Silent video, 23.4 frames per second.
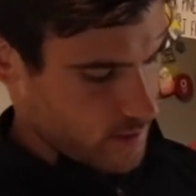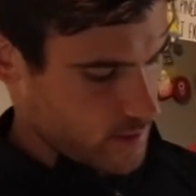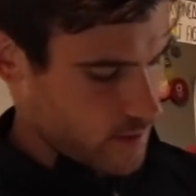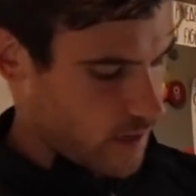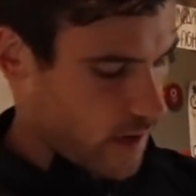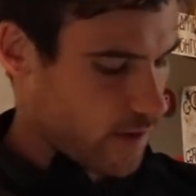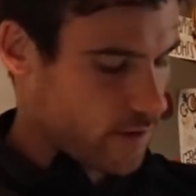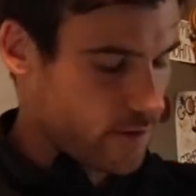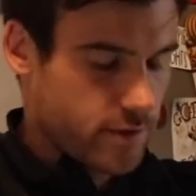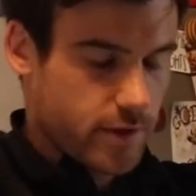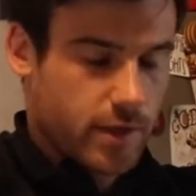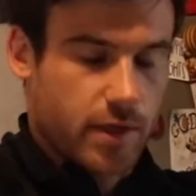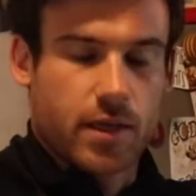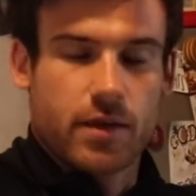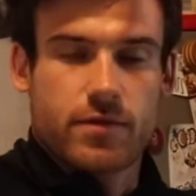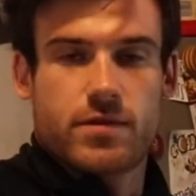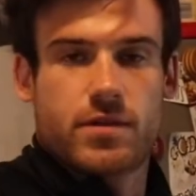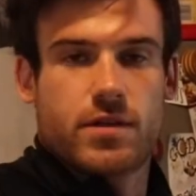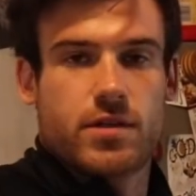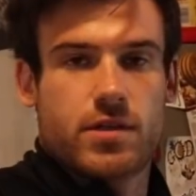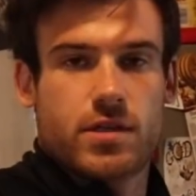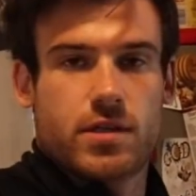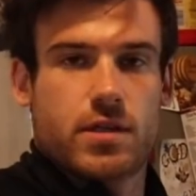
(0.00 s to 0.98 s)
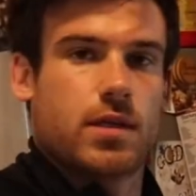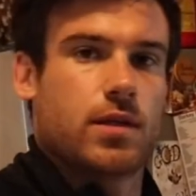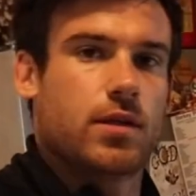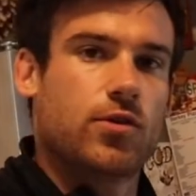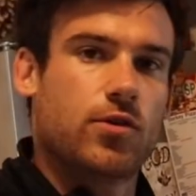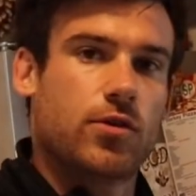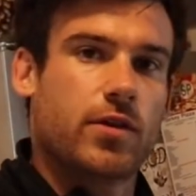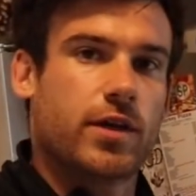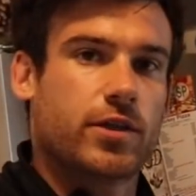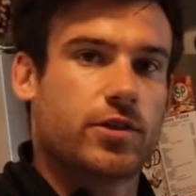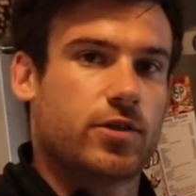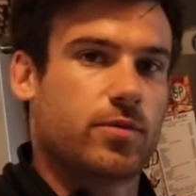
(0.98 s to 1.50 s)
Not only gives you just a
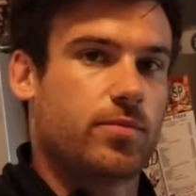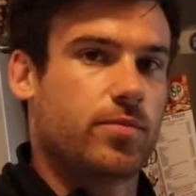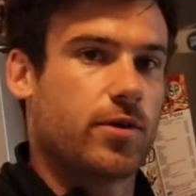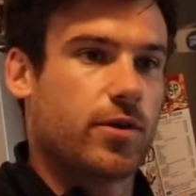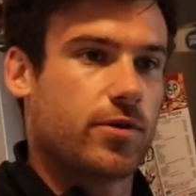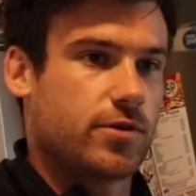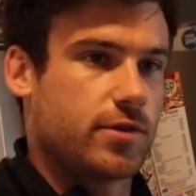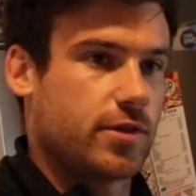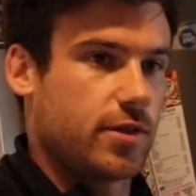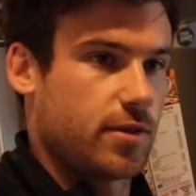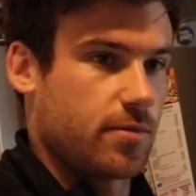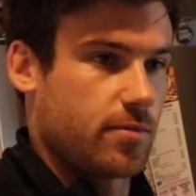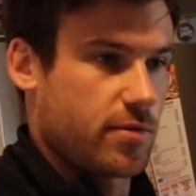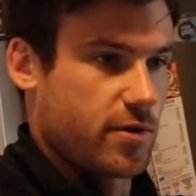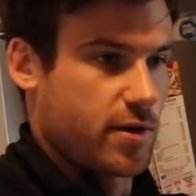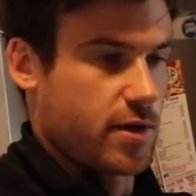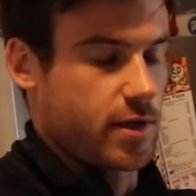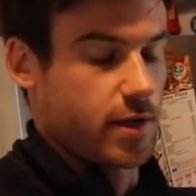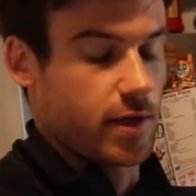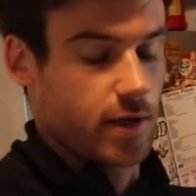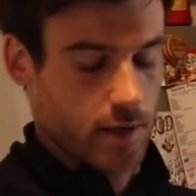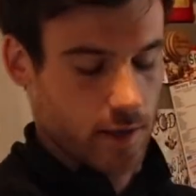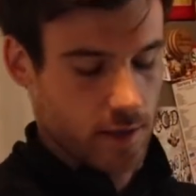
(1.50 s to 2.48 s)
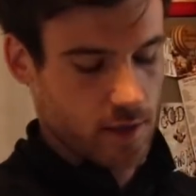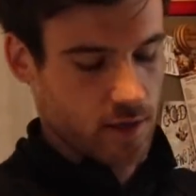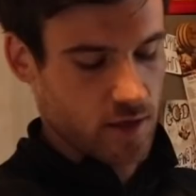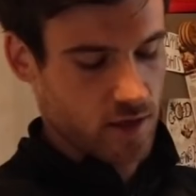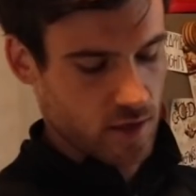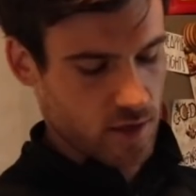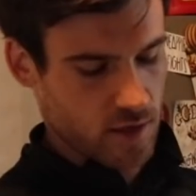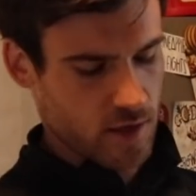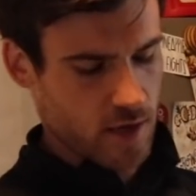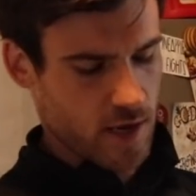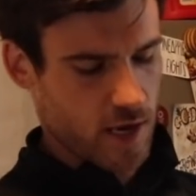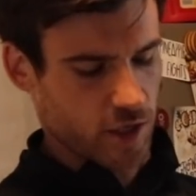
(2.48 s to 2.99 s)
little extra protein, but
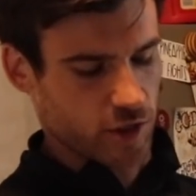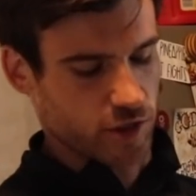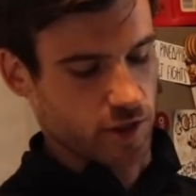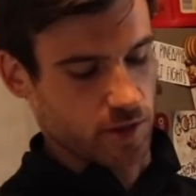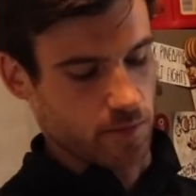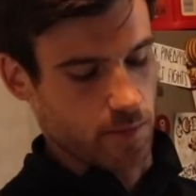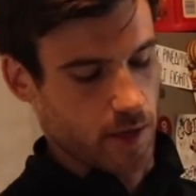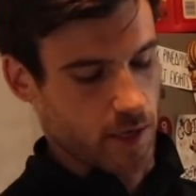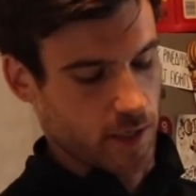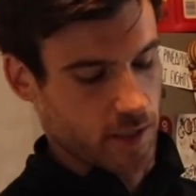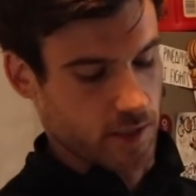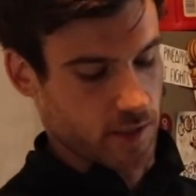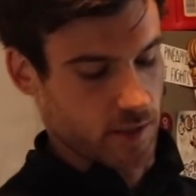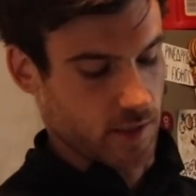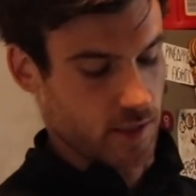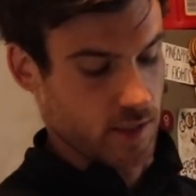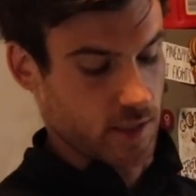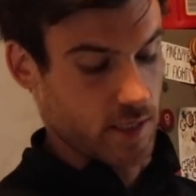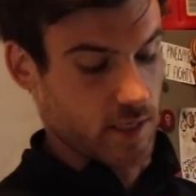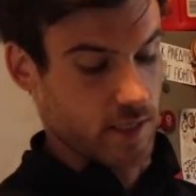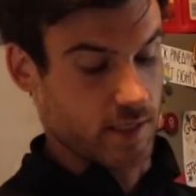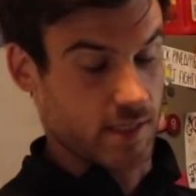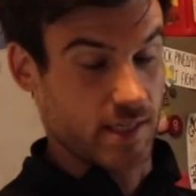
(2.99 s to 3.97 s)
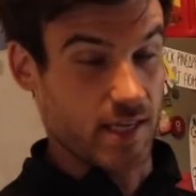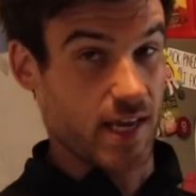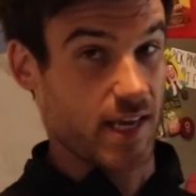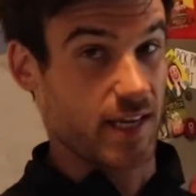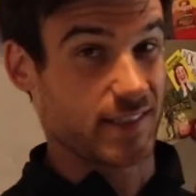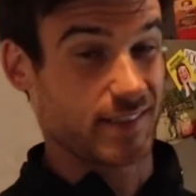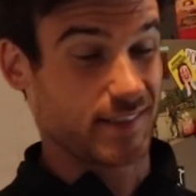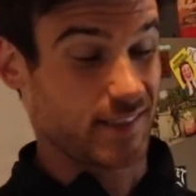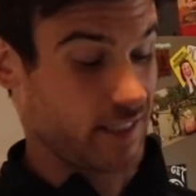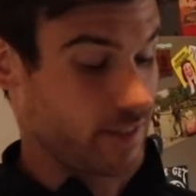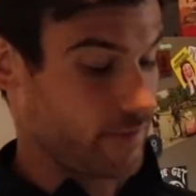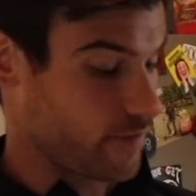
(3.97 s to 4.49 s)
actually makes it
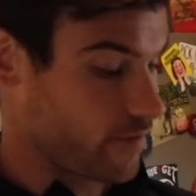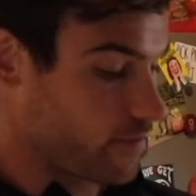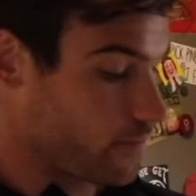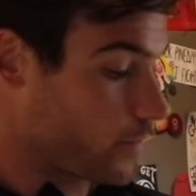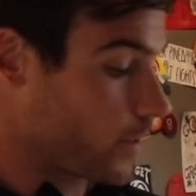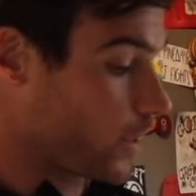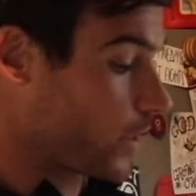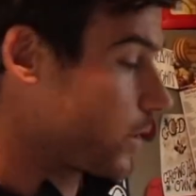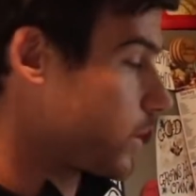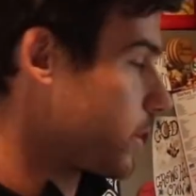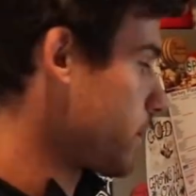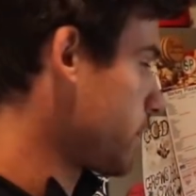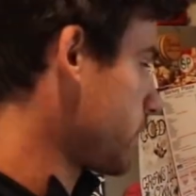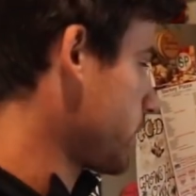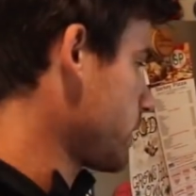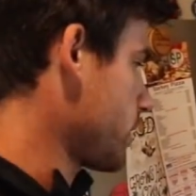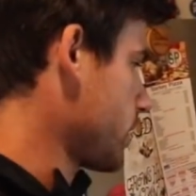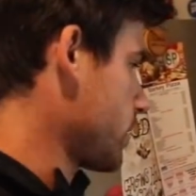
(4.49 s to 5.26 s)
taste even better.